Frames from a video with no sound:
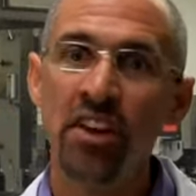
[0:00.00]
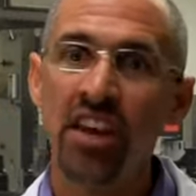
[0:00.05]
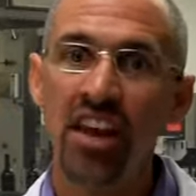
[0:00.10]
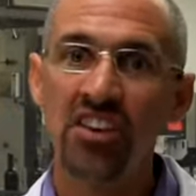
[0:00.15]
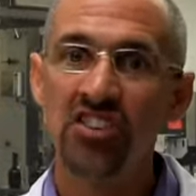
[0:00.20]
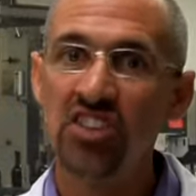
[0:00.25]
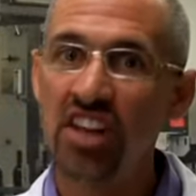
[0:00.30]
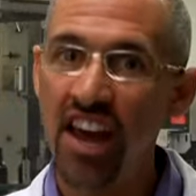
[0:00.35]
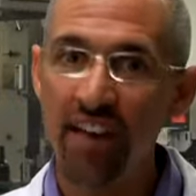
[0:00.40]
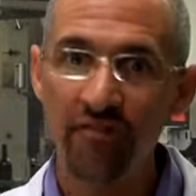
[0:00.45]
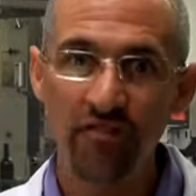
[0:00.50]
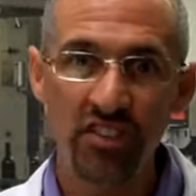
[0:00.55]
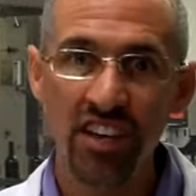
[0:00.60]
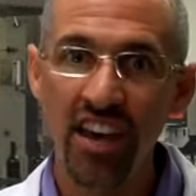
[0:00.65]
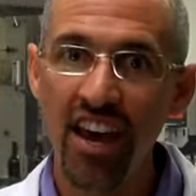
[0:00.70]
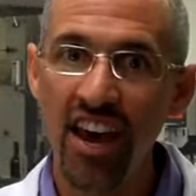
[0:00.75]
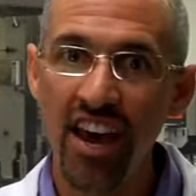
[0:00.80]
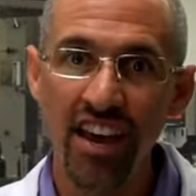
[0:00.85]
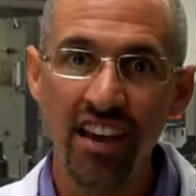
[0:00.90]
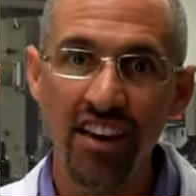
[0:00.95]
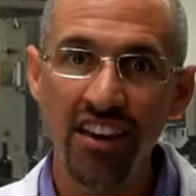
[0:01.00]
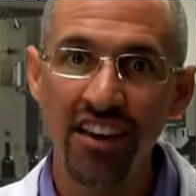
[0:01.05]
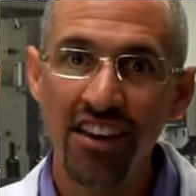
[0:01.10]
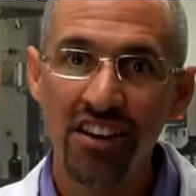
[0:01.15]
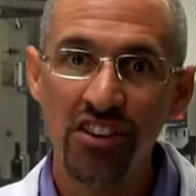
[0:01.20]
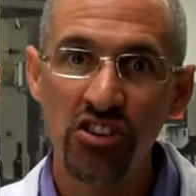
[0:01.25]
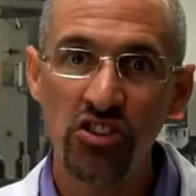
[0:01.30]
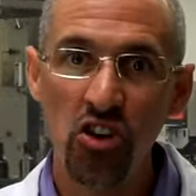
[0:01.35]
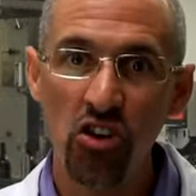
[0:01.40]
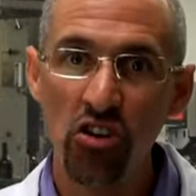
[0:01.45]
is an FDA
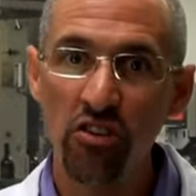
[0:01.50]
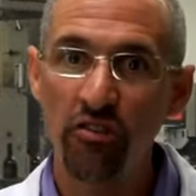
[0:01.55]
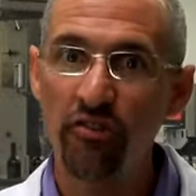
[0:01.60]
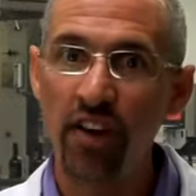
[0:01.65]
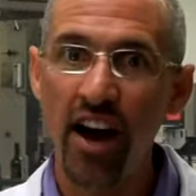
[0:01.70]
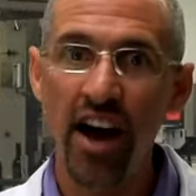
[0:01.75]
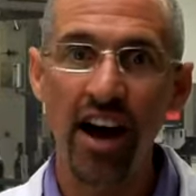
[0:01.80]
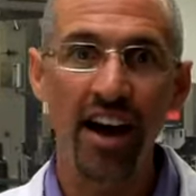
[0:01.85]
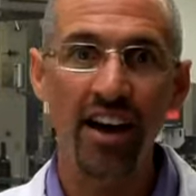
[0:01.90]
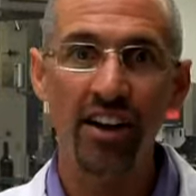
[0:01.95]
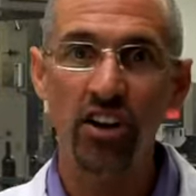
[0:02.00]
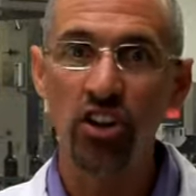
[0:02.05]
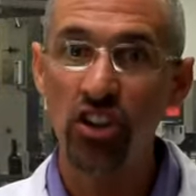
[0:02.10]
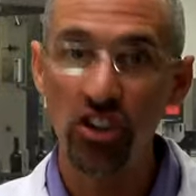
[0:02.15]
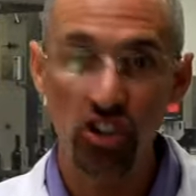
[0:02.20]
certified,